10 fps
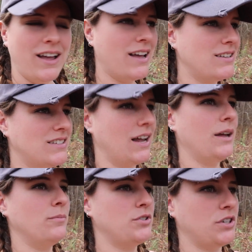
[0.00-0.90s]
as
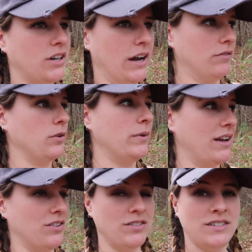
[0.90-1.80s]
I'm sure everyone
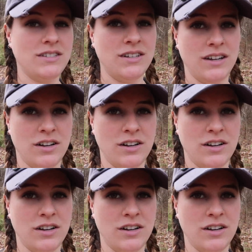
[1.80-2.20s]
else